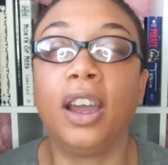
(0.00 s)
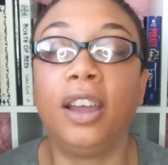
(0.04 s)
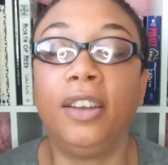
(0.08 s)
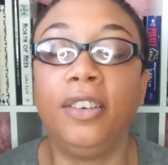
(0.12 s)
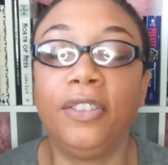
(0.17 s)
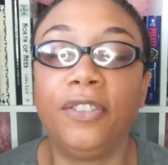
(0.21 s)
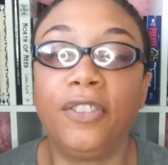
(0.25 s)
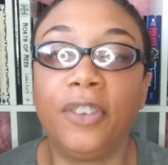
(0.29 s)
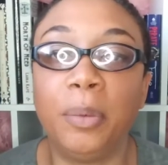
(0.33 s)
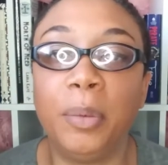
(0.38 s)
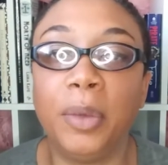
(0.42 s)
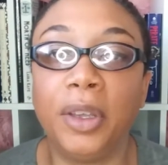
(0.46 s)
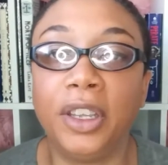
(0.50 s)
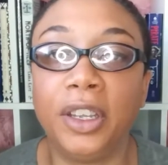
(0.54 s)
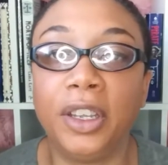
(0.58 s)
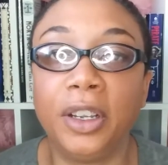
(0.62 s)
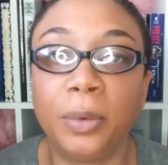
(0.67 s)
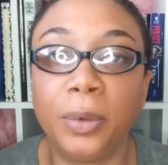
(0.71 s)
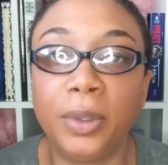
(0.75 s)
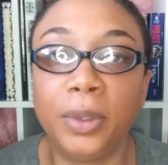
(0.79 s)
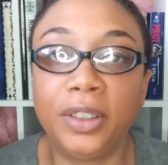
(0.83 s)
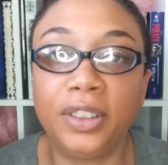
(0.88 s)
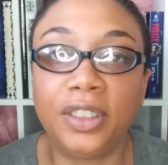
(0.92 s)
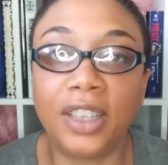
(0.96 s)

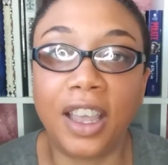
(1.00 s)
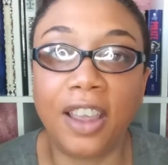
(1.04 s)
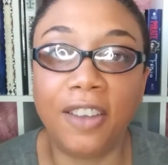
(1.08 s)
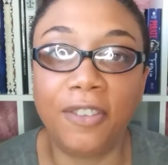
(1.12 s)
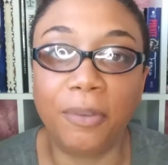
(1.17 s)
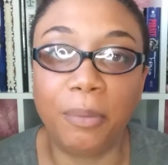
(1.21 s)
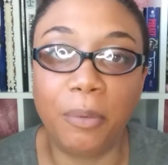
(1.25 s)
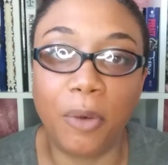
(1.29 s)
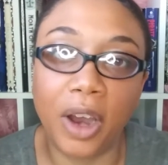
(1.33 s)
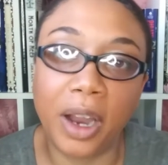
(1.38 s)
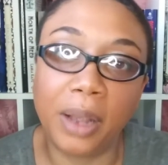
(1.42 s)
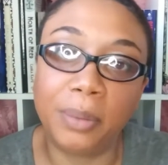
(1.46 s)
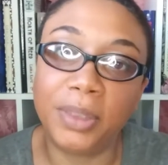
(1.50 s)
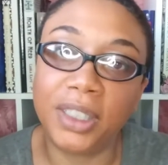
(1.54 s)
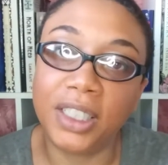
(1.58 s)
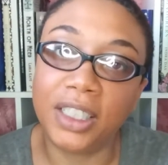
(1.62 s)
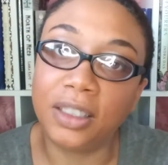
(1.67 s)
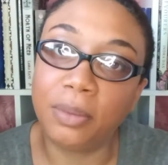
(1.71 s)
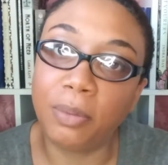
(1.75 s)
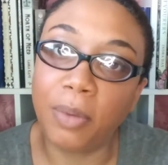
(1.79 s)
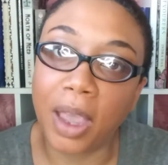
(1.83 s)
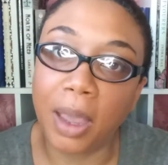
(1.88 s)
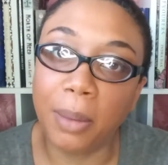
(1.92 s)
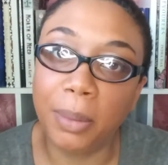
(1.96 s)
unfamiliar with Dave
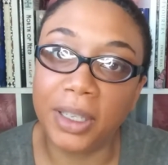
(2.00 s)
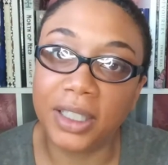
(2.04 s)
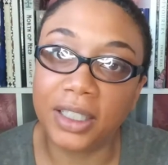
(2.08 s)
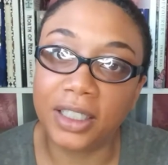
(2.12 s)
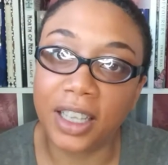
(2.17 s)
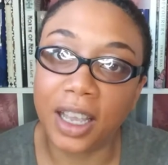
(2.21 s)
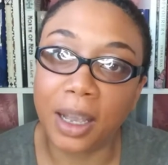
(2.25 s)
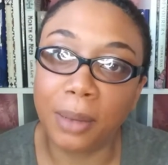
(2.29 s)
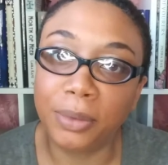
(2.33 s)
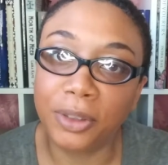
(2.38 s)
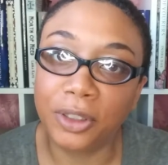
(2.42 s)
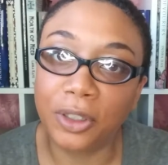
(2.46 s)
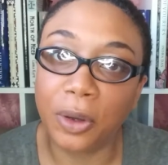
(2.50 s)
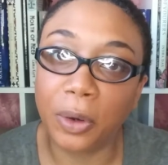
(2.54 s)
Ramsey's baby steps,